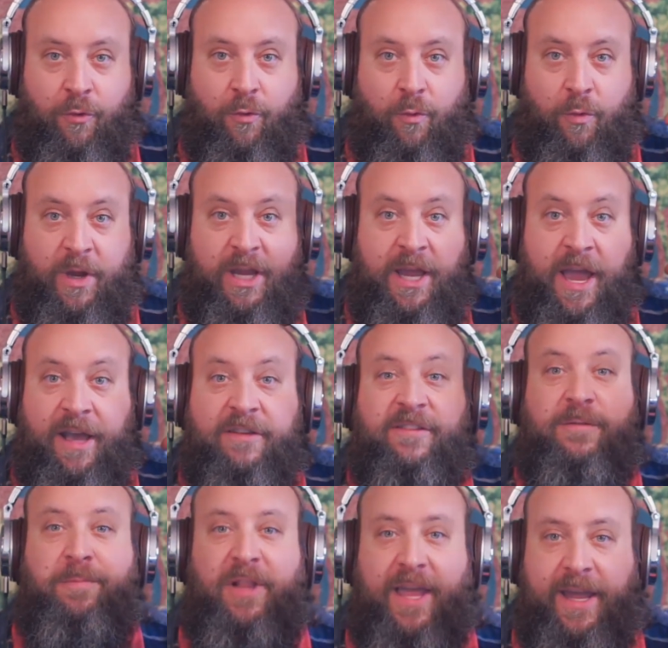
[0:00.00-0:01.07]
We
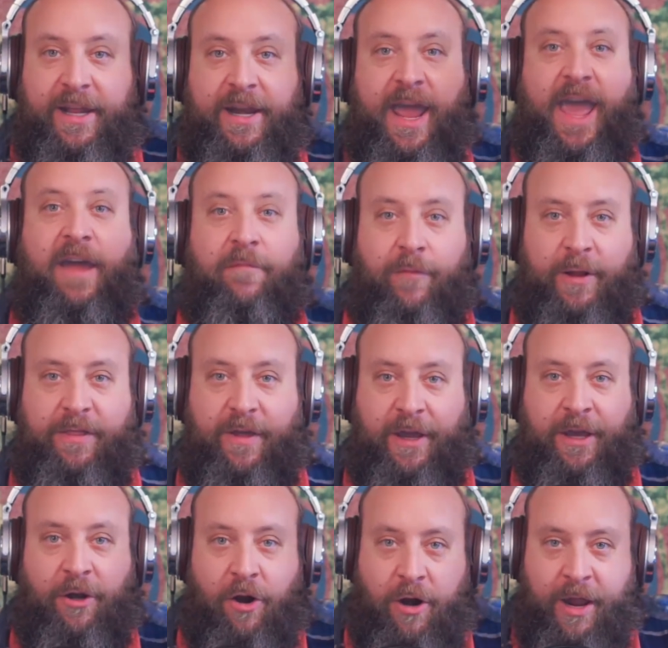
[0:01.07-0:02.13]
explain
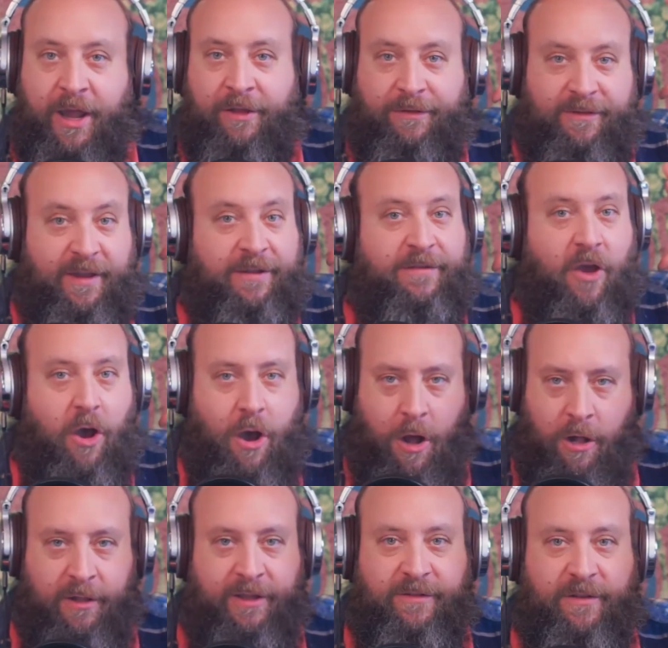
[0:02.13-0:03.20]
everything in our heads. It's
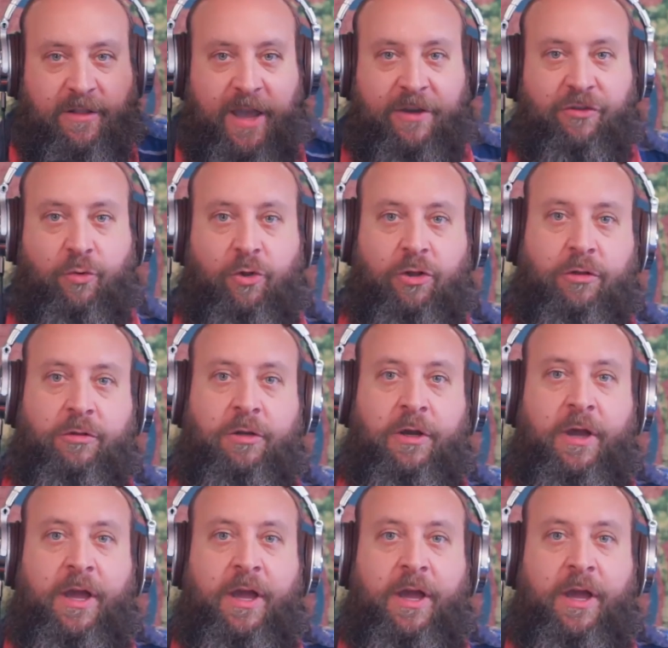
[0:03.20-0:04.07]
all intellectual.